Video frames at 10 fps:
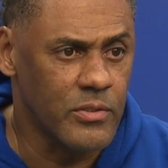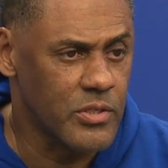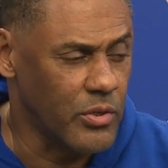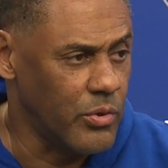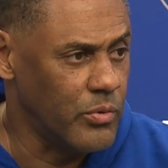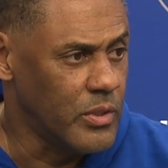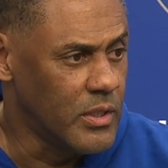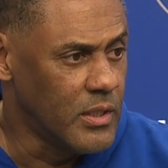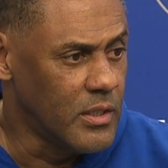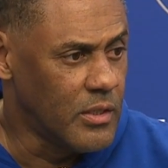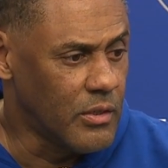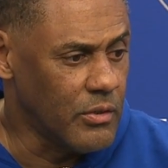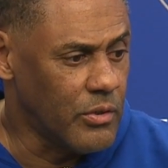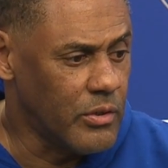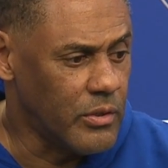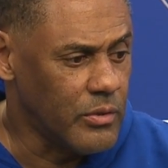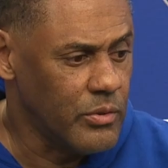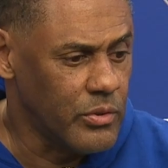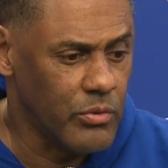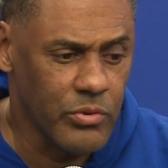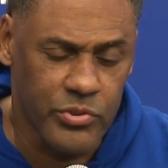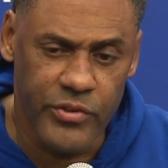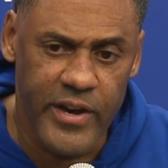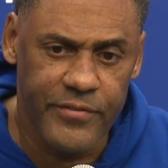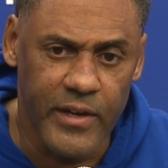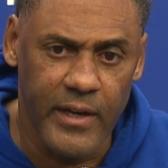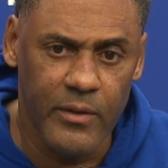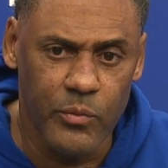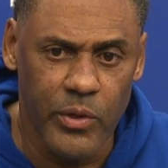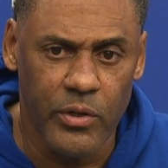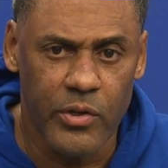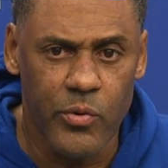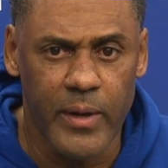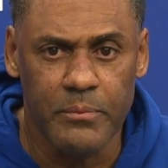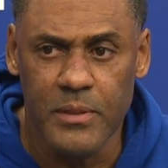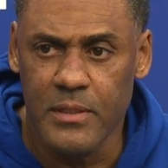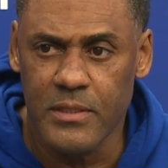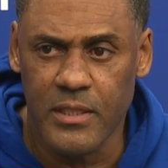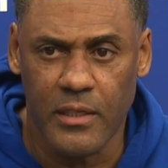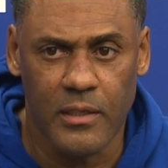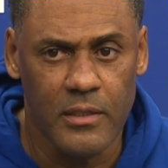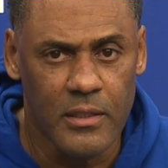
So on draft night, we're equipped to